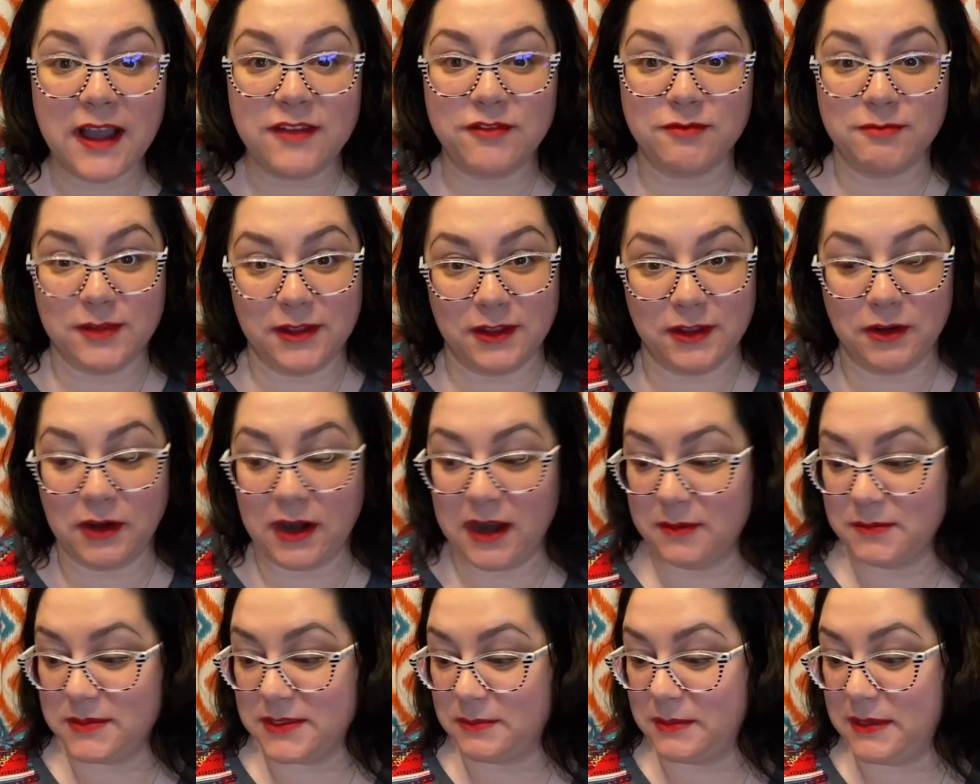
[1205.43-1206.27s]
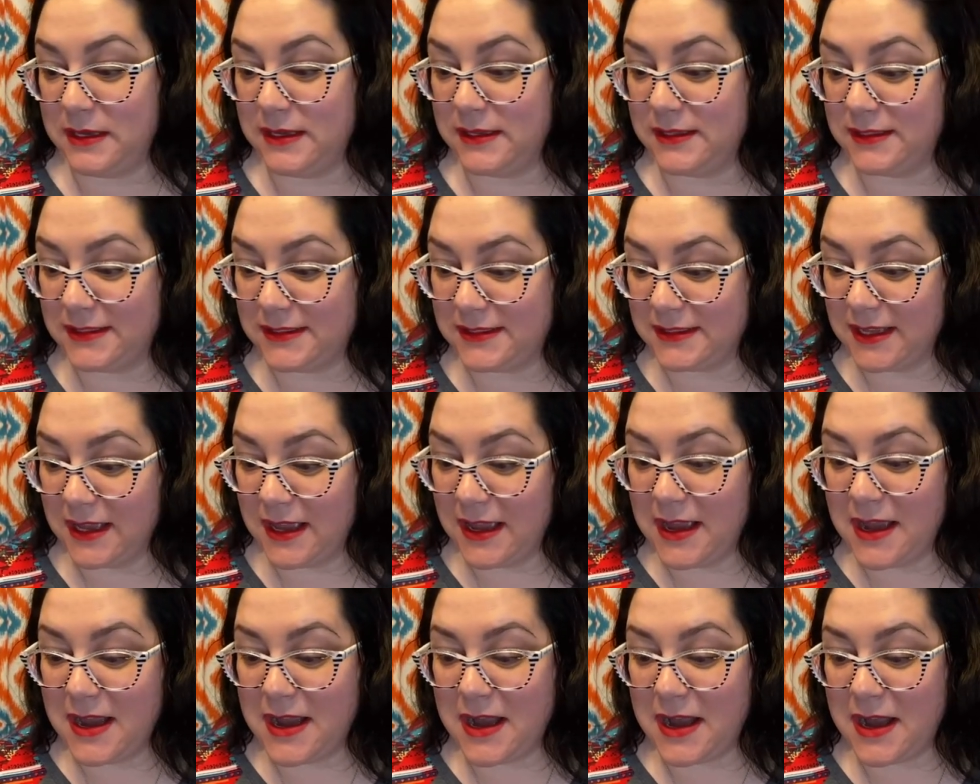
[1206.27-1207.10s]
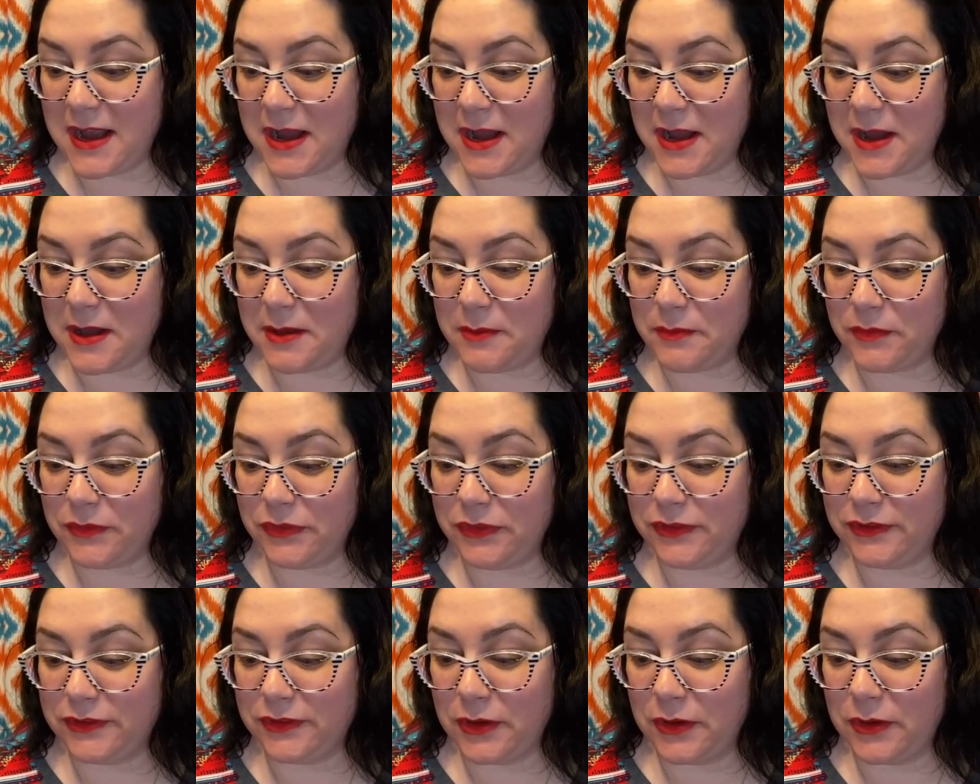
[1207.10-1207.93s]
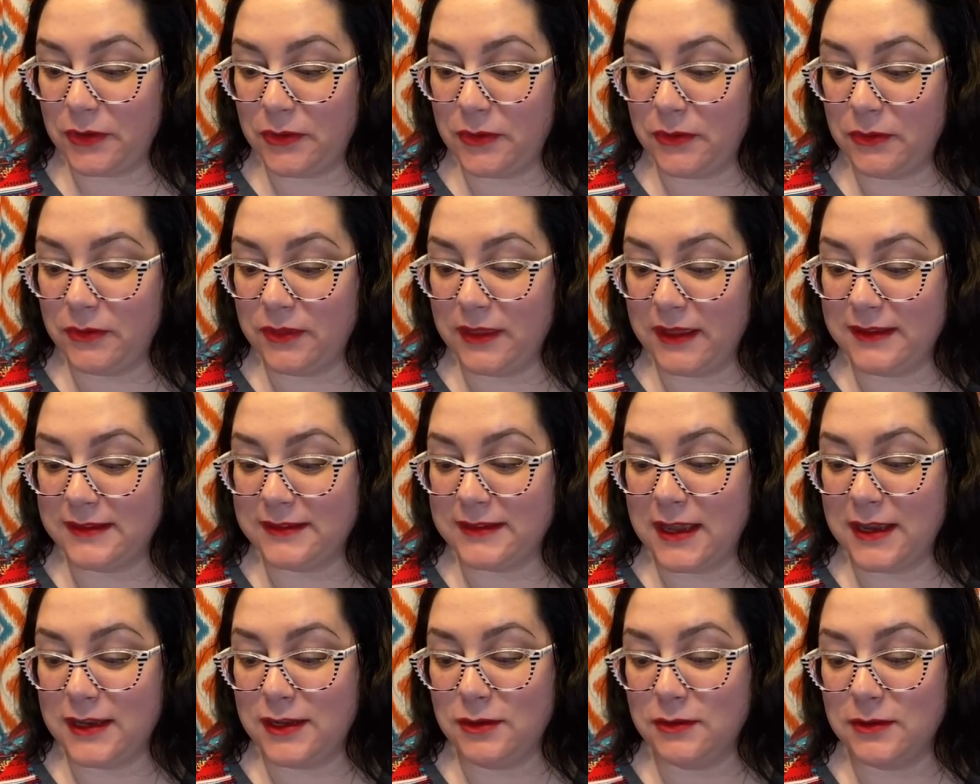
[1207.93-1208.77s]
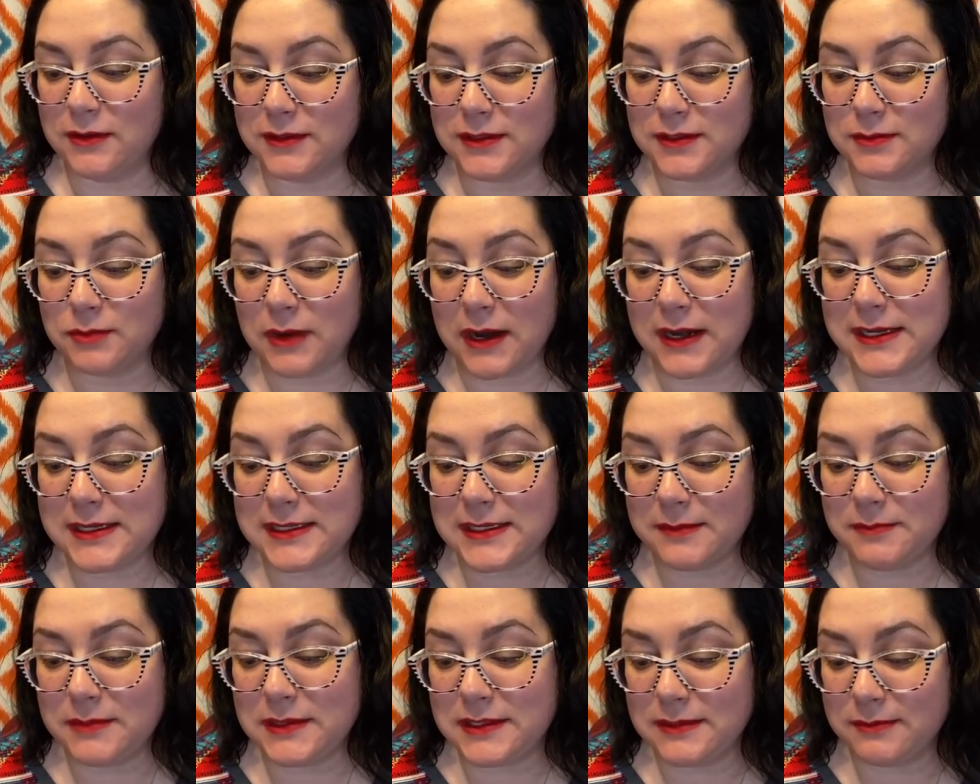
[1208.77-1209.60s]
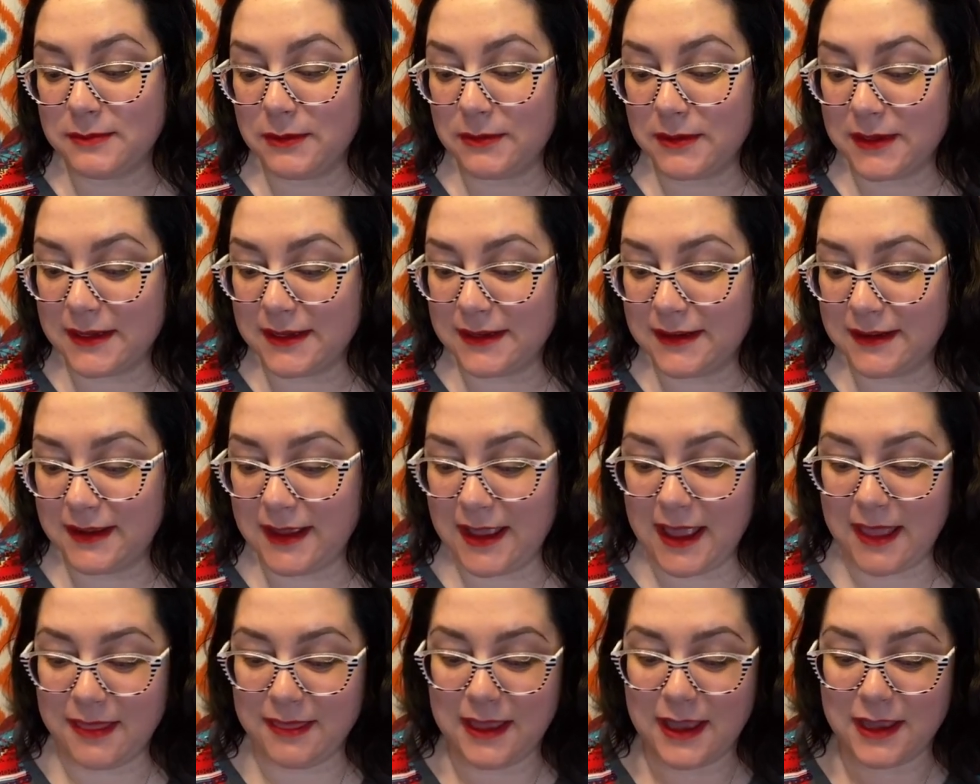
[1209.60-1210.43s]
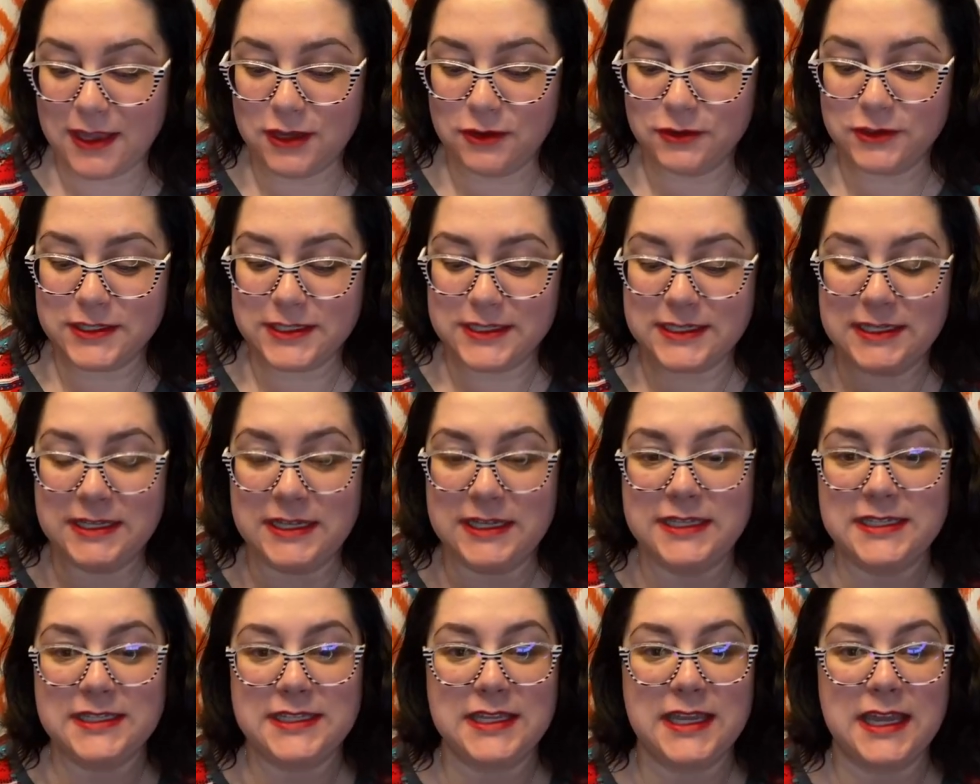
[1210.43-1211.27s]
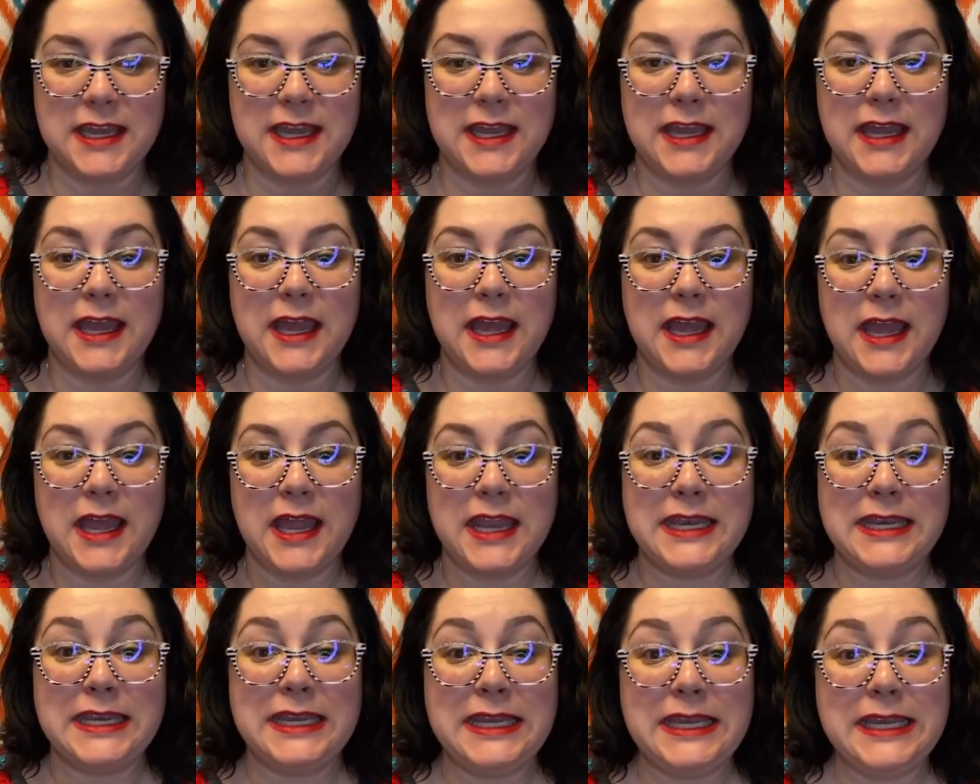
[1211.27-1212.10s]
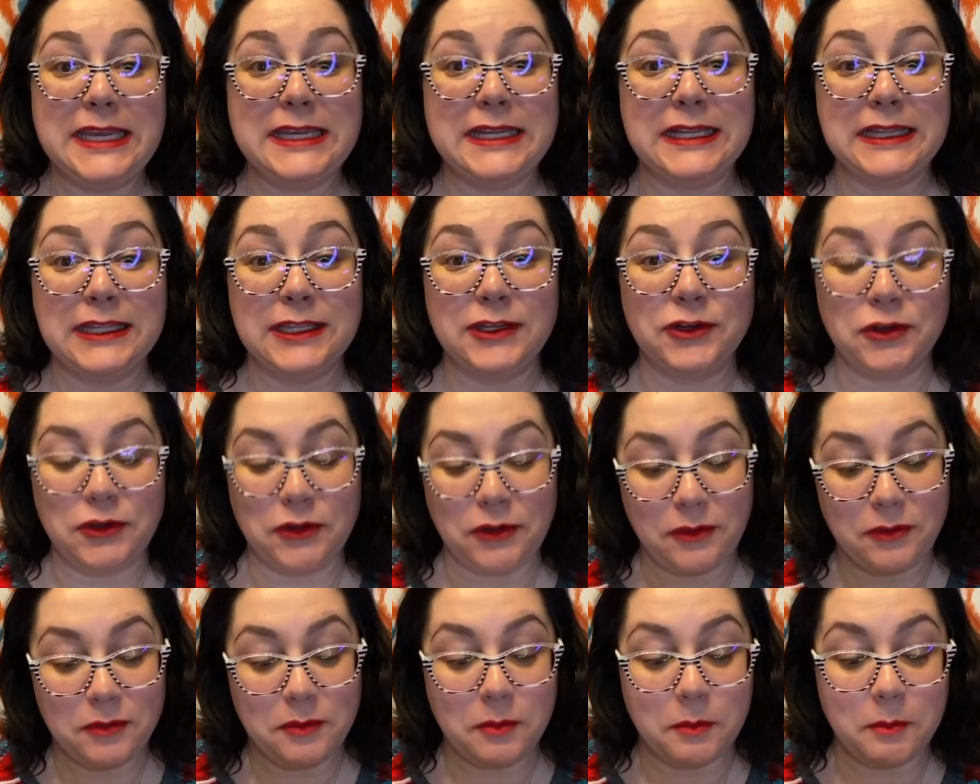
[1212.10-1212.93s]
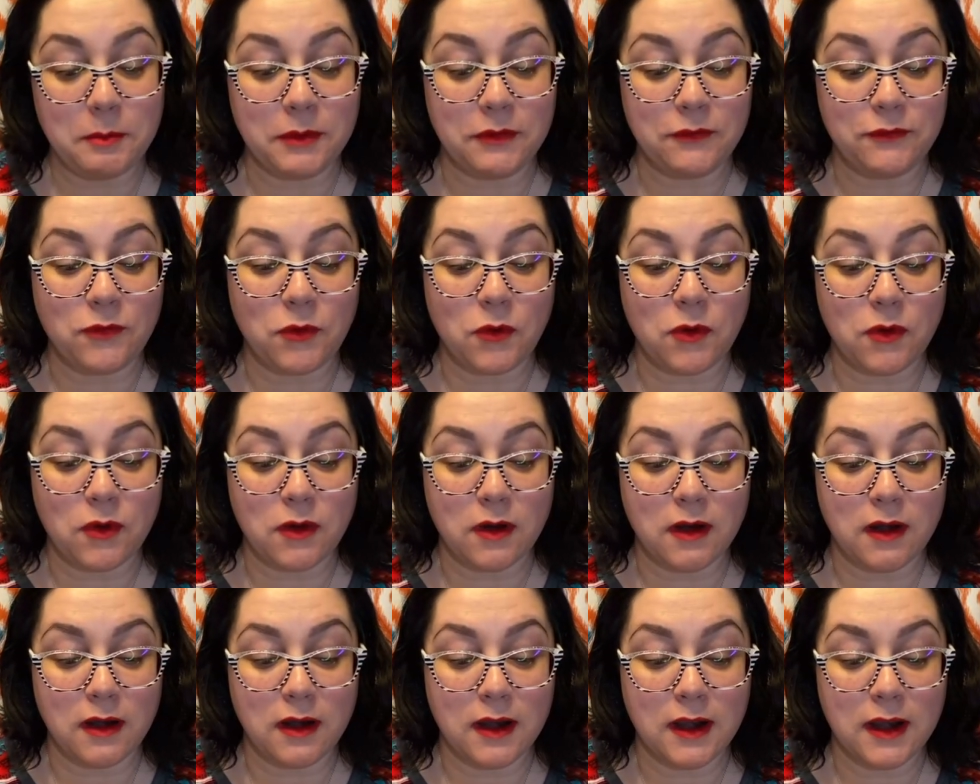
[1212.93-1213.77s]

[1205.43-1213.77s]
milligrams a piece. So they said you can spread it, dip it, spoon it, and that you just need to knead a little before